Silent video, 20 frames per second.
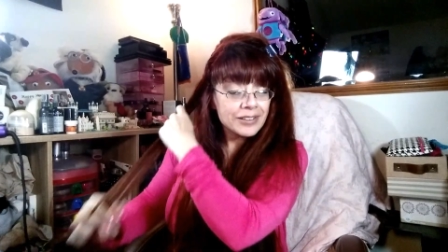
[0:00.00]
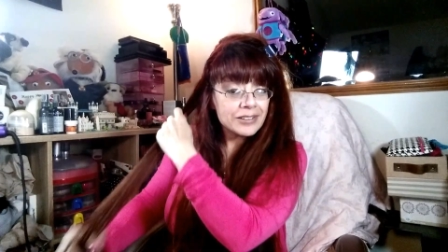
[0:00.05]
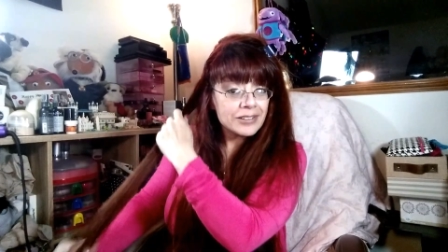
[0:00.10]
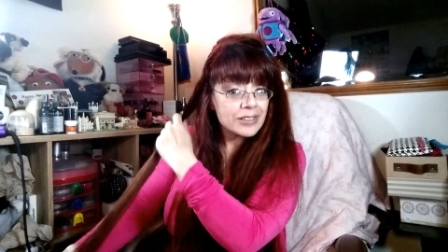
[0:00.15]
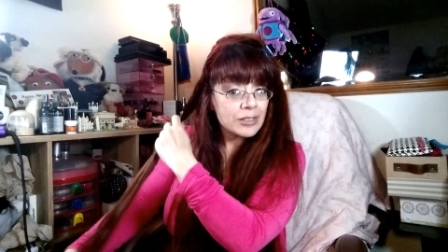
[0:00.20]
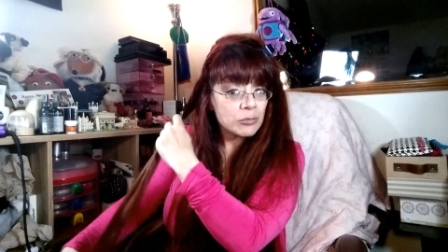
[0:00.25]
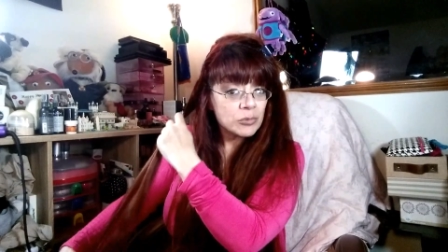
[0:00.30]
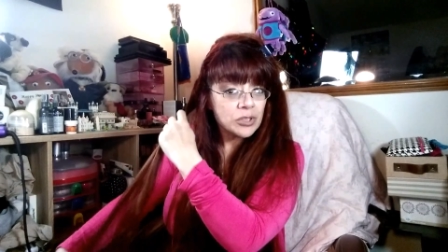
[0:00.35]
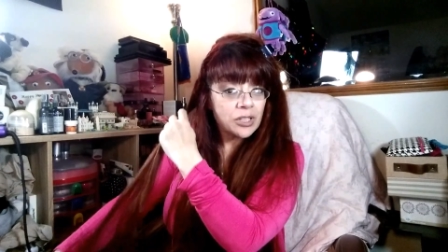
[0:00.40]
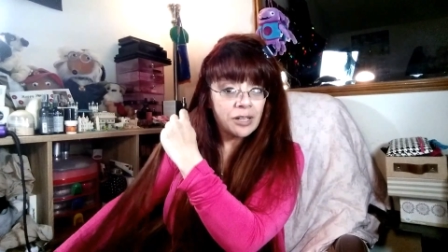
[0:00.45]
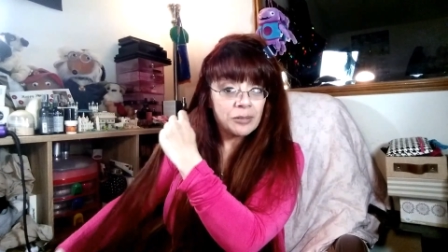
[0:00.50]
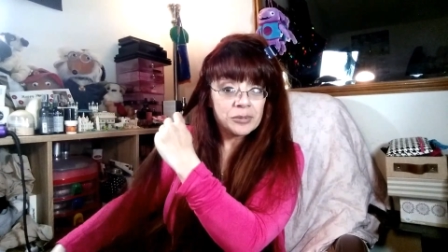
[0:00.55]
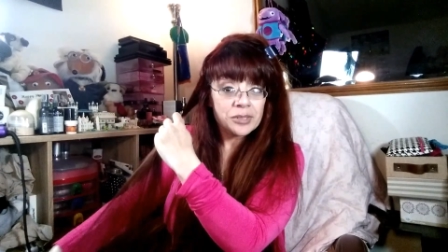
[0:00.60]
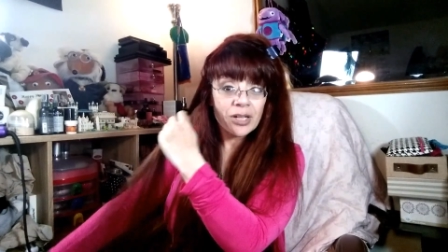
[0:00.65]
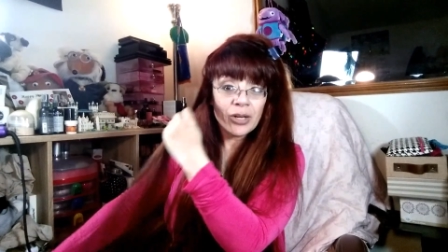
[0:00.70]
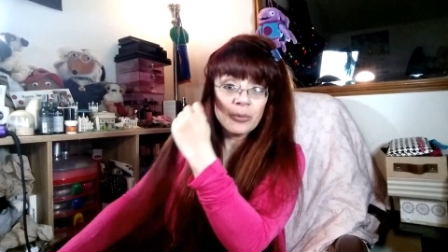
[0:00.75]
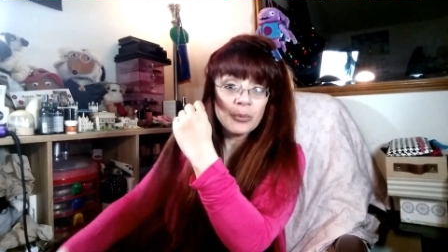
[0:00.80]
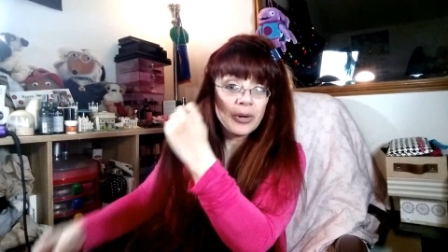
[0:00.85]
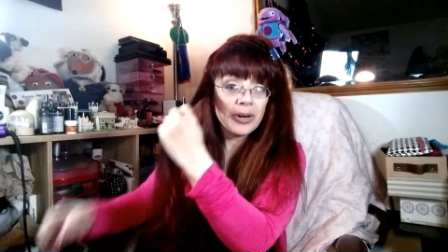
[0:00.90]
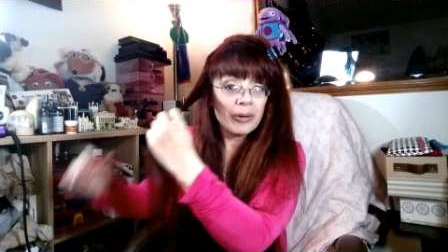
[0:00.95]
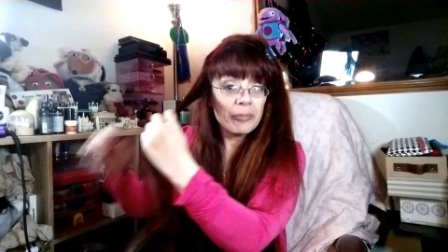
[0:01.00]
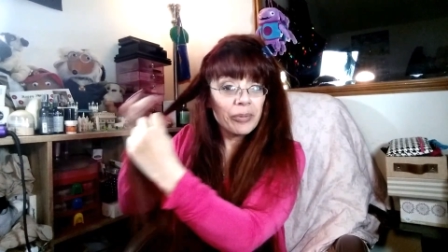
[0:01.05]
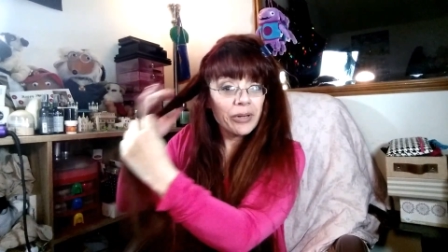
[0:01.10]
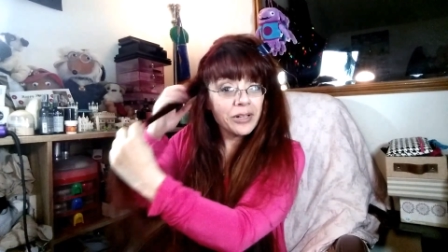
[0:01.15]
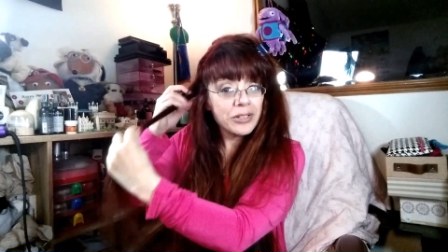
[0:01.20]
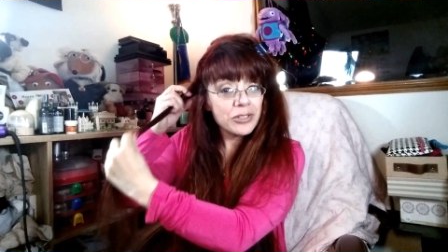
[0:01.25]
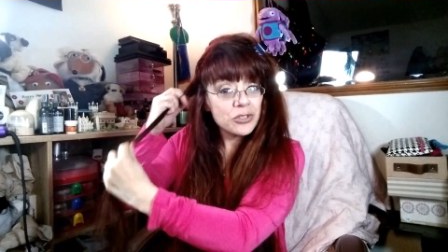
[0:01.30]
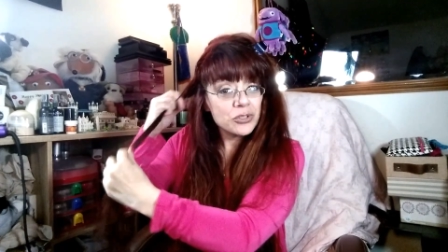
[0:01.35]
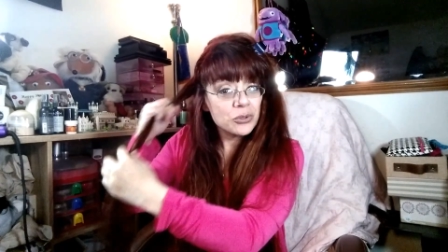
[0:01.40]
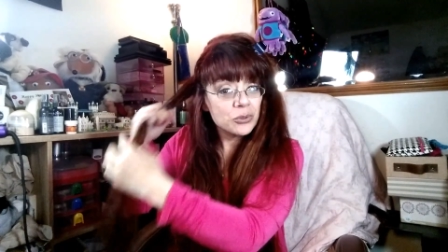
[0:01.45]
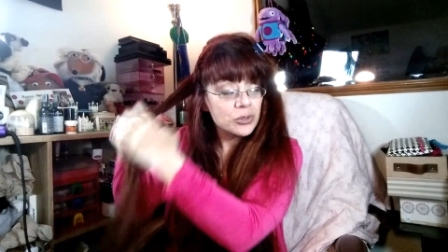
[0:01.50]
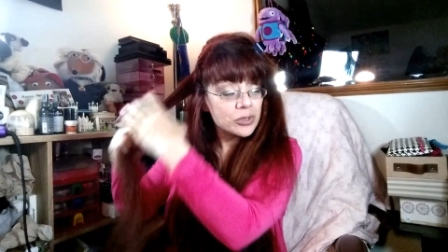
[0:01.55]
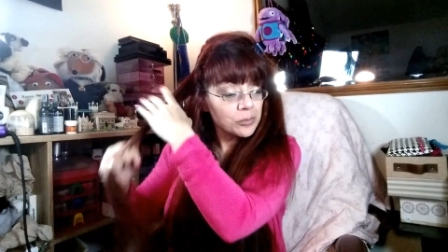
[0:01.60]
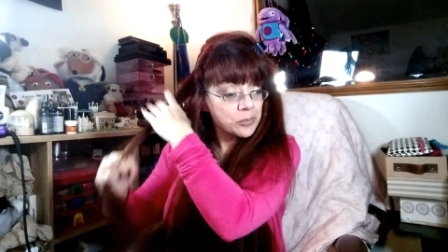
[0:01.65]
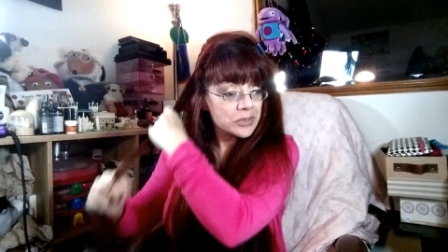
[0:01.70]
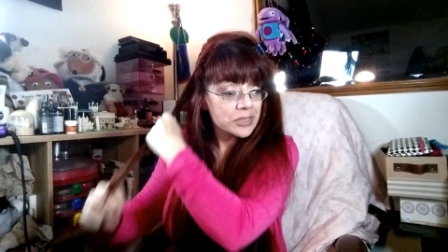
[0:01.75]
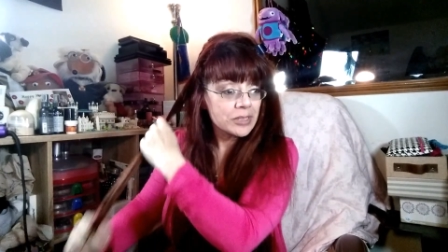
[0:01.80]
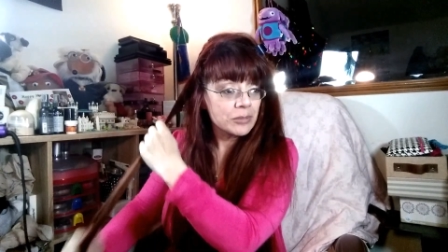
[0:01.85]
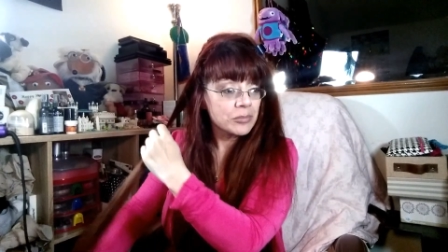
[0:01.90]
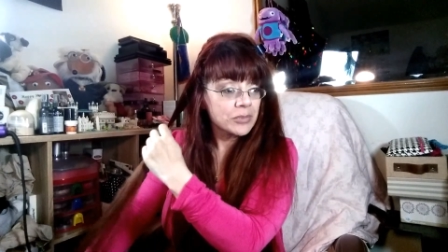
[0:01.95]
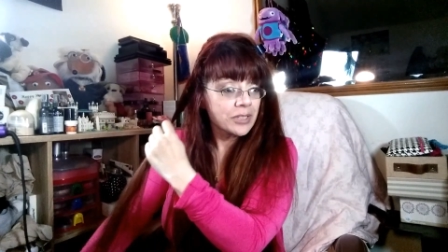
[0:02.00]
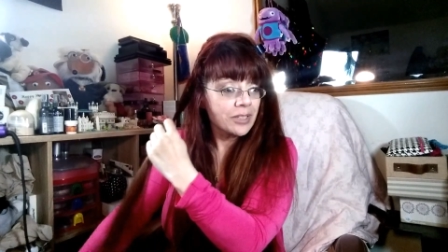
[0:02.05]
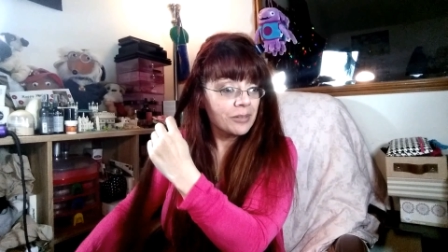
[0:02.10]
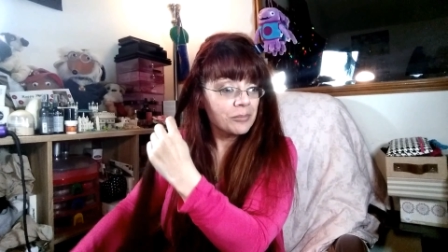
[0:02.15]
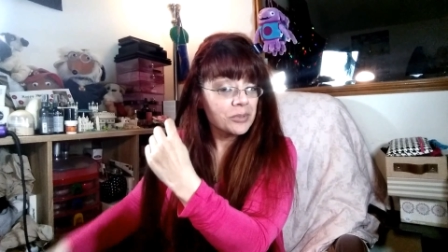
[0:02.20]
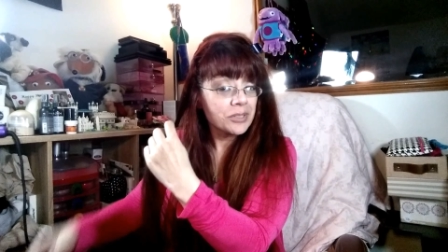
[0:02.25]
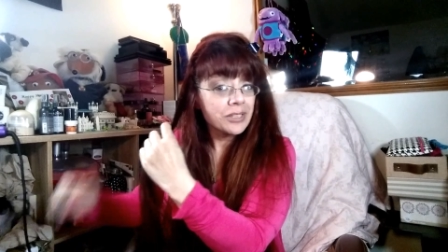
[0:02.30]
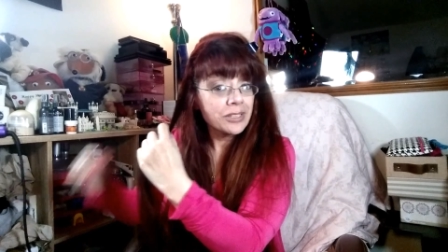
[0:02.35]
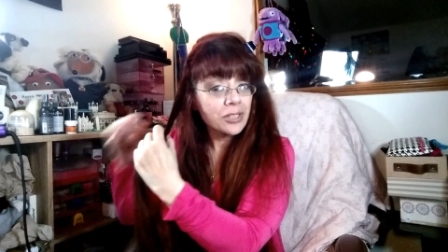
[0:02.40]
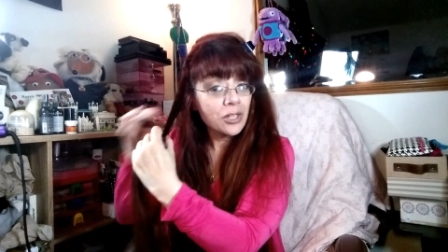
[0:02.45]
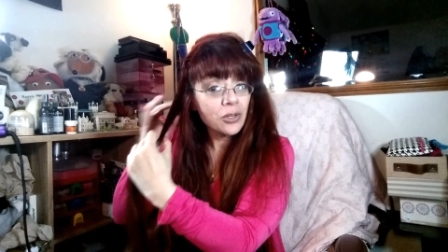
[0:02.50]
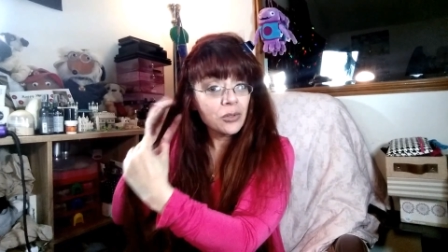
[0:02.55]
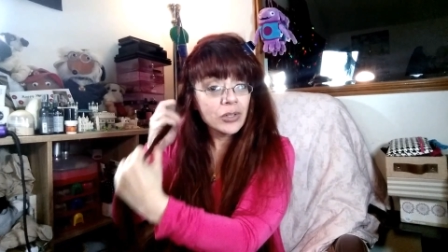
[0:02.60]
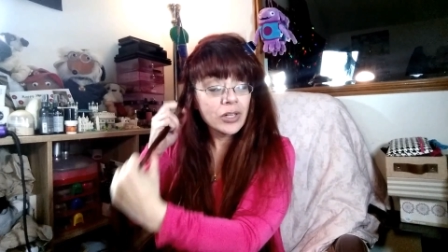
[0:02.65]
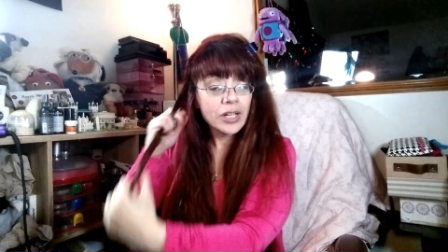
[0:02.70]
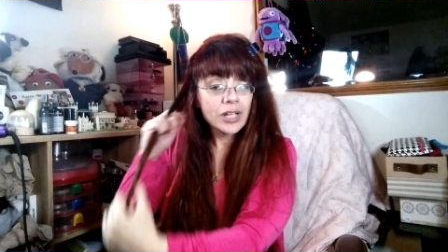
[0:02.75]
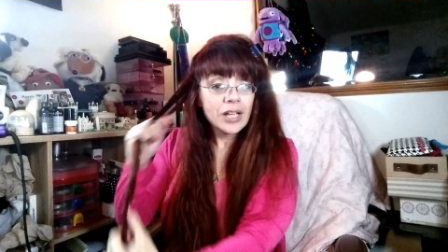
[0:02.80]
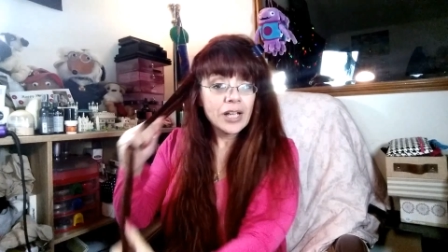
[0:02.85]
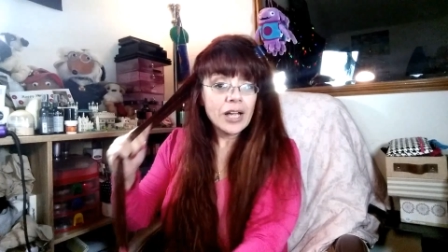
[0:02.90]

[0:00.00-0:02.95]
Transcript: Sometimes I wear a pair of shorts, but sometimes I don't.